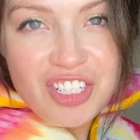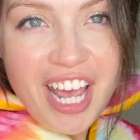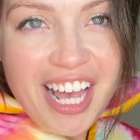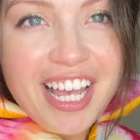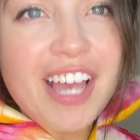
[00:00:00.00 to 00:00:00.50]

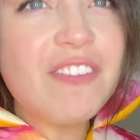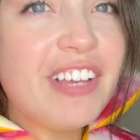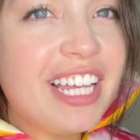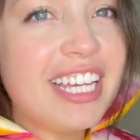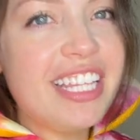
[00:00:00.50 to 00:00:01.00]
check, I feel
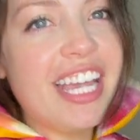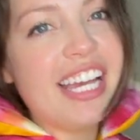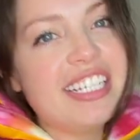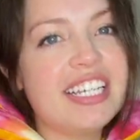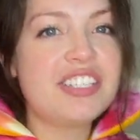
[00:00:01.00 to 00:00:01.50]
like in the
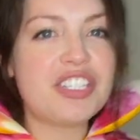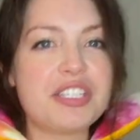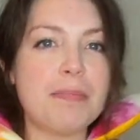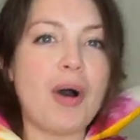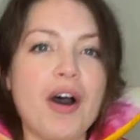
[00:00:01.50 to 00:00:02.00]
end, it's just a
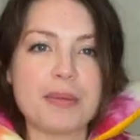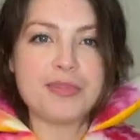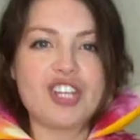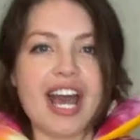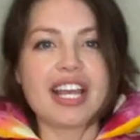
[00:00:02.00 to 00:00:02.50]
bottom
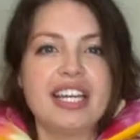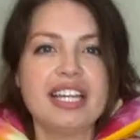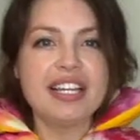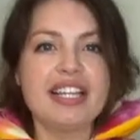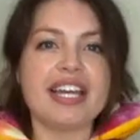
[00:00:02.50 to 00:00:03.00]
check.
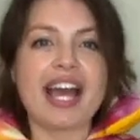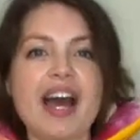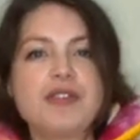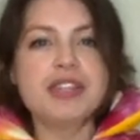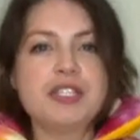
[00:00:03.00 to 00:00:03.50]
Like, how
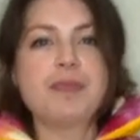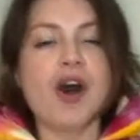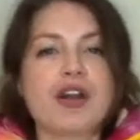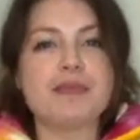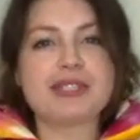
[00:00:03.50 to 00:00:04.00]
do these
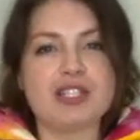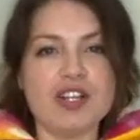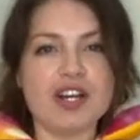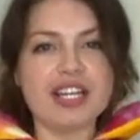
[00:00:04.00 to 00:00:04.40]
bottoms look?